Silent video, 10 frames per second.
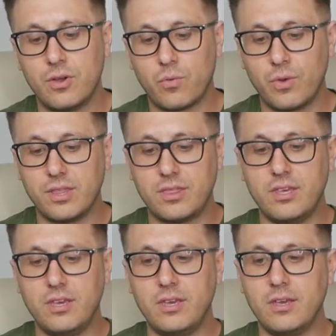with
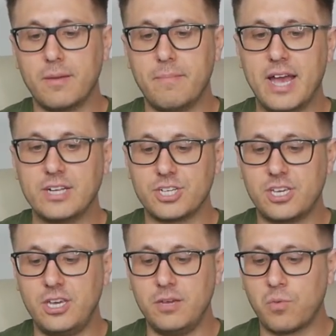the Magic
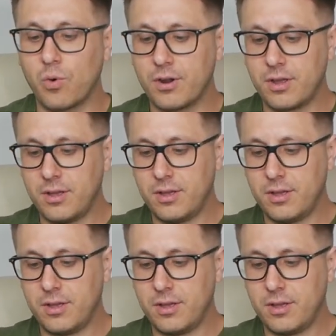Keyboard.